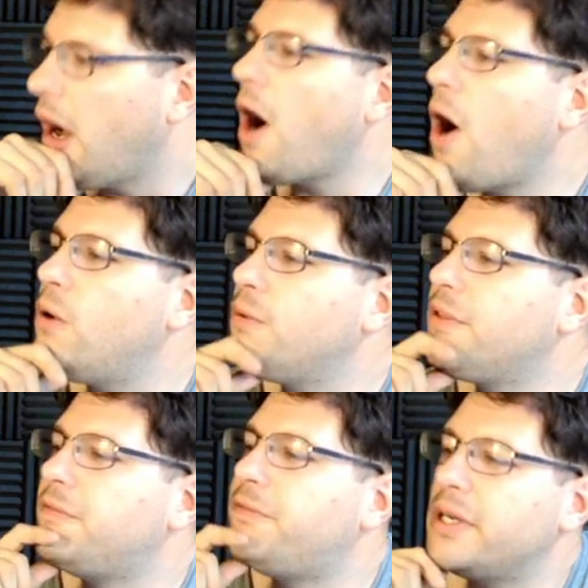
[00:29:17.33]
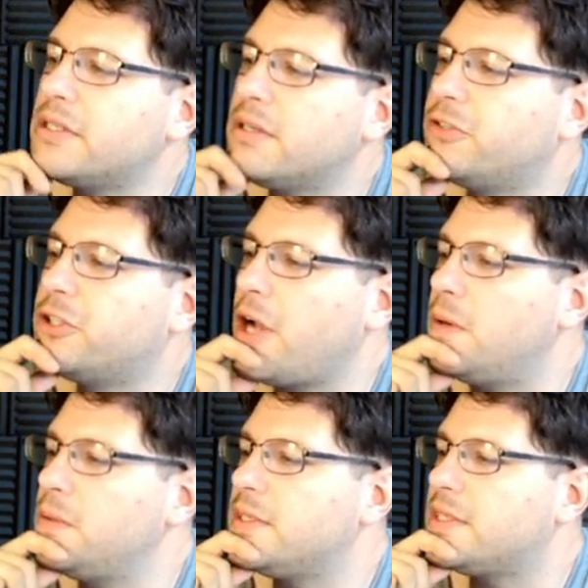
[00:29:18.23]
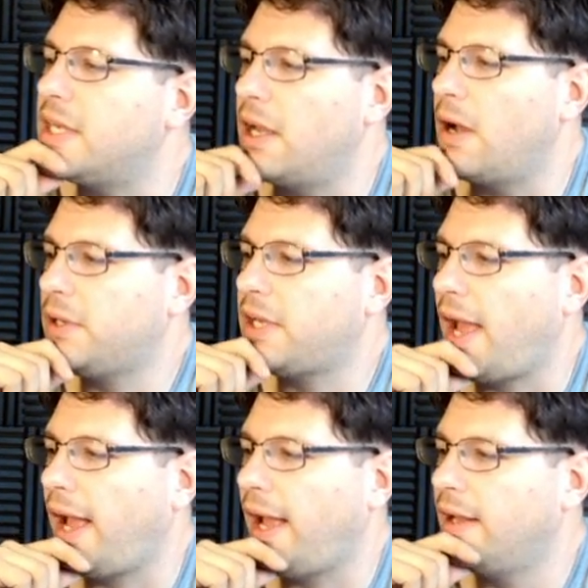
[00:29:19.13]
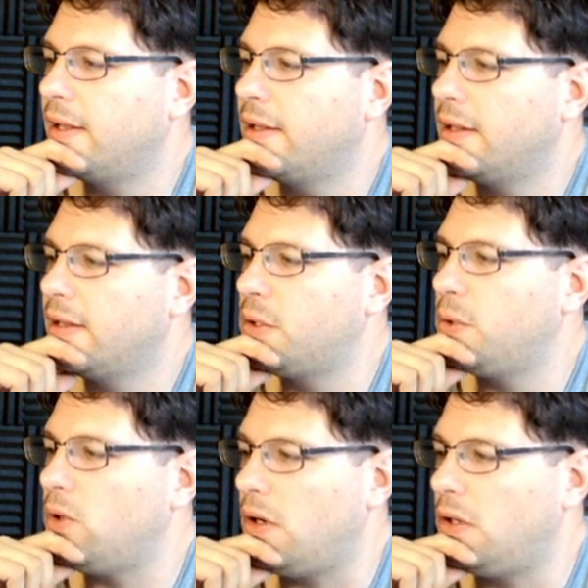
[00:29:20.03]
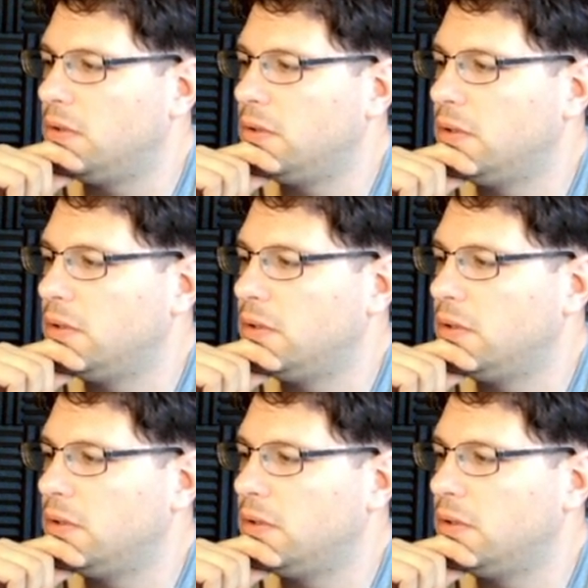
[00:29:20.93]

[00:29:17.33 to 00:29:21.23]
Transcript: Oh, the voice of Jonesy. Okay. Cool.